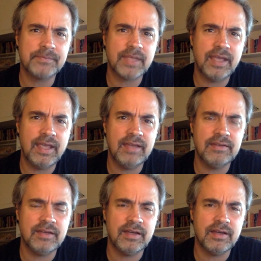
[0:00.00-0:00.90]

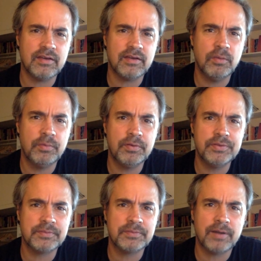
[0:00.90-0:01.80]
and
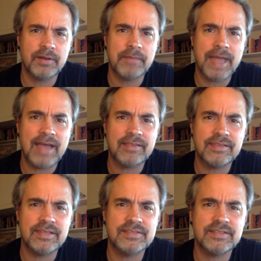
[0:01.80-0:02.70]
co-producer Mark
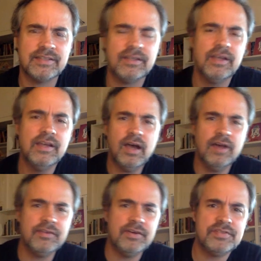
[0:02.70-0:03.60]
Mathis, and
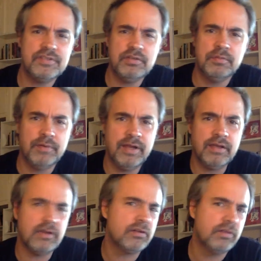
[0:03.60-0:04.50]
others to
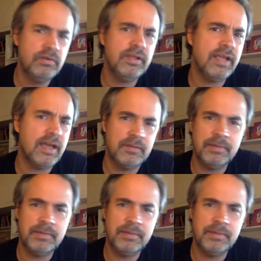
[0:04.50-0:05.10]
bring a crew together.